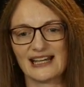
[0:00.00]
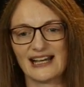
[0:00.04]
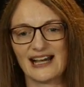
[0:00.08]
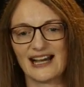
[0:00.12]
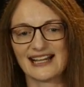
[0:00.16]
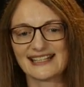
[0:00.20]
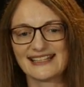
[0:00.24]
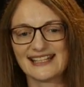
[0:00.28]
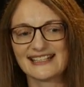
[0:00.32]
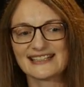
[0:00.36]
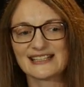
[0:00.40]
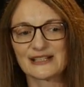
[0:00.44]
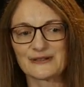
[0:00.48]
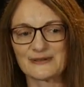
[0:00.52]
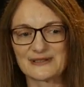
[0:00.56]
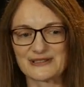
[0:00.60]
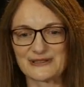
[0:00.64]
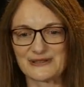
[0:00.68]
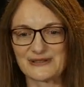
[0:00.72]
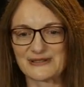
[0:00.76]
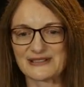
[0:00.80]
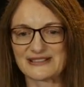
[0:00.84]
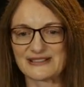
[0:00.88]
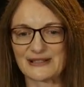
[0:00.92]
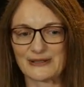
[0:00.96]
I think there was
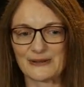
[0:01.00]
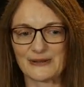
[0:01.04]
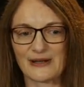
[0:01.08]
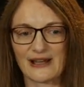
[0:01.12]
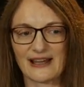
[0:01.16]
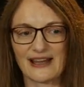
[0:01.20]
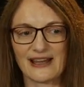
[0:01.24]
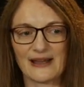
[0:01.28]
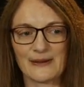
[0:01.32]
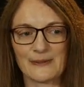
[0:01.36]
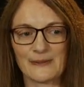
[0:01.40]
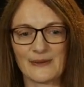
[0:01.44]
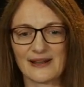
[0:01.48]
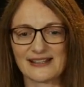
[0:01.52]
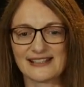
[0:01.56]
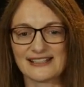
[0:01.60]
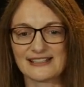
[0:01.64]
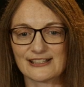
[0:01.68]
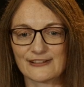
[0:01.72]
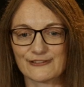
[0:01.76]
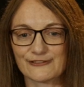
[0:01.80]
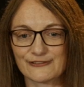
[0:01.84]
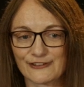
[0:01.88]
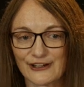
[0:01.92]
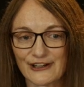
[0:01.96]
also, I think
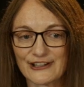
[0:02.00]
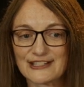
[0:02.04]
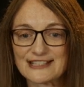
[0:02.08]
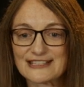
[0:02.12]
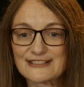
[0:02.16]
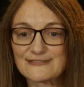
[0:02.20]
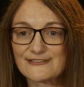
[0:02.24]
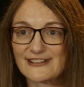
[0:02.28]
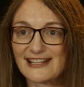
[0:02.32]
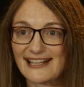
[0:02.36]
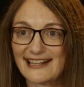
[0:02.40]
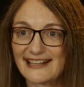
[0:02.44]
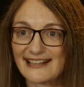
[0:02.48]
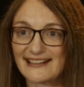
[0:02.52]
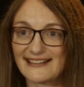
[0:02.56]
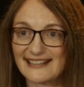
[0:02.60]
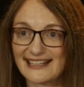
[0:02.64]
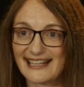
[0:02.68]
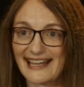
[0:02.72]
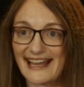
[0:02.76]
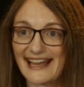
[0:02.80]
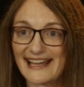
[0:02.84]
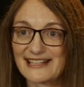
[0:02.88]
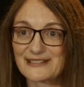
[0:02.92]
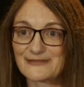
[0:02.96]
the first feeling I
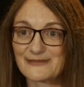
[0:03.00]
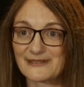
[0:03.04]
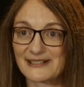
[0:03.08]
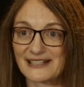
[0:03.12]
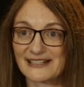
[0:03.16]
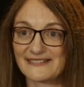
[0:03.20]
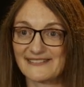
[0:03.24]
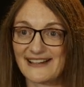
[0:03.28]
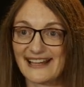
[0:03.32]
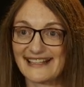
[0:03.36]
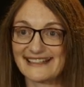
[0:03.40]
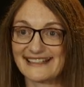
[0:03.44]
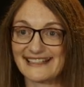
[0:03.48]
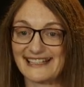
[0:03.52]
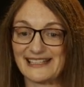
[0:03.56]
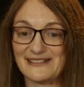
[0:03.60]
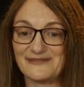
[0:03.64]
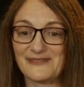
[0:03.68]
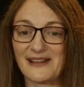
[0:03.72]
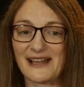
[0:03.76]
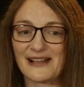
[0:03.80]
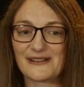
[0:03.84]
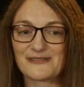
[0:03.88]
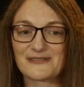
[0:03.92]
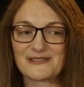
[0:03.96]
had when I read the
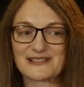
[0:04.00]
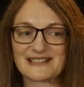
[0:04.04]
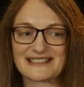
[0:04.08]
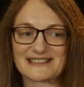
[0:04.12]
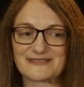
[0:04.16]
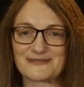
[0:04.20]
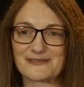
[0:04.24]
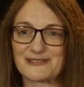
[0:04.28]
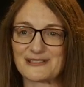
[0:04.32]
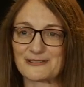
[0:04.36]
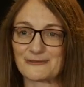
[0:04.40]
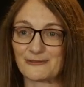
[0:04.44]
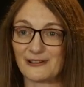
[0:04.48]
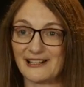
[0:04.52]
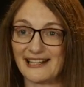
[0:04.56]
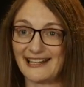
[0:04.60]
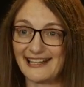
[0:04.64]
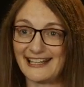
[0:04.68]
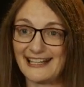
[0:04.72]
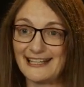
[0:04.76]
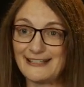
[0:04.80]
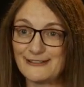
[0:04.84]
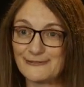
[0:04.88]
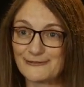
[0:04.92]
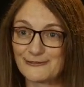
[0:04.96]
email was
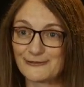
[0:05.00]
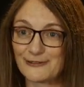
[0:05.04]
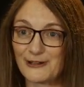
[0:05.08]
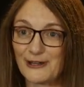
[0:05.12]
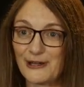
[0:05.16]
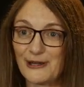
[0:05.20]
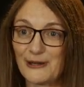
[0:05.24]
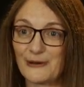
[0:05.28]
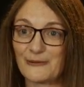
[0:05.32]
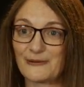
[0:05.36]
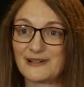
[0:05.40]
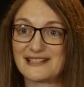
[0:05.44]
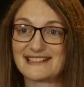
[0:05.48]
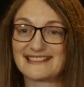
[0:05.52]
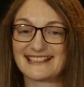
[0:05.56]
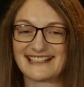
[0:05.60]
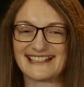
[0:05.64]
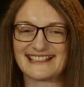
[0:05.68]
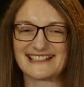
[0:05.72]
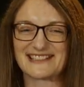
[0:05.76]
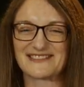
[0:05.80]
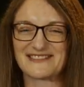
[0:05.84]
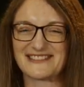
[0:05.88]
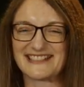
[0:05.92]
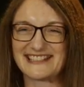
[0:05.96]
relief, which
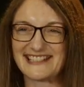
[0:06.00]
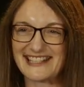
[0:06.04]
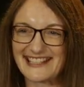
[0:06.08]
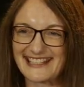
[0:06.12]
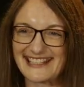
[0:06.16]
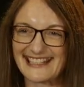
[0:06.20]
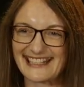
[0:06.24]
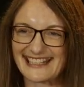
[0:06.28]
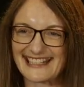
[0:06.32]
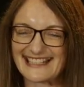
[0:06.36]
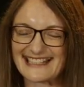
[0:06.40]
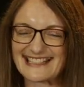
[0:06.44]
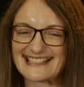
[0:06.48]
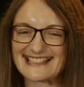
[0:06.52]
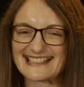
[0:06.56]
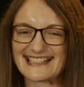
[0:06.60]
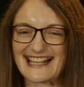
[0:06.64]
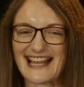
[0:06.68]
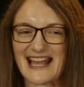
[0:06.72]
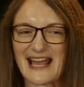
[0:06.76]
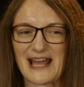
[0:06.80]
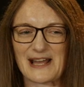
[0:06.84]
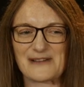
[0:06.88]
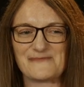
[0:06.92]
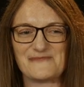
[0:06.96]
sounds ridiculous,
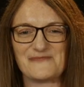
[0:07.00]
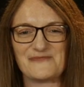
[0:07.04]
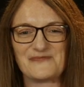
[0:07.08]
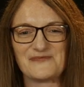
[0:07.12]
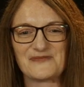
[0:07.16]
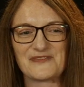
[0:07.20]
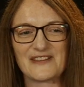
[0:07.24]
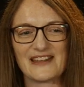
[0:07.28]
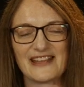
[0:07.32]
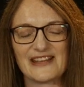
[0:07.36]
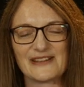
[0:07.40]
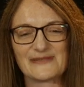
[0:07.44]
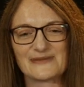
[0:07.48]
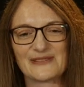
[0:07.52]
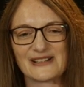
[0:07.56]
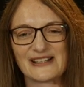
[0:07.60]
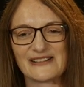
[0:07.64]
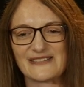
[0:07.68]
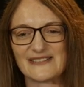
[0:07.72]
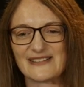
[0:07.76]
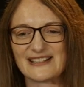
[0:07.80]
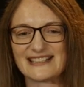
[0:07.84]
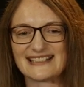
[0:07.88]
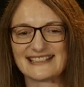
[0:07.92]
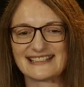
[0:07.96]
but it
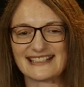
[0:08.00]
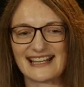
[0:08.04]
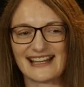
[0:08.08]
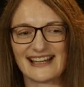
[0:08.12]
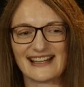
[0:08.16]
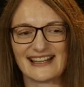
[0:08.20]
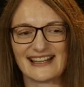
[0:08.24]
was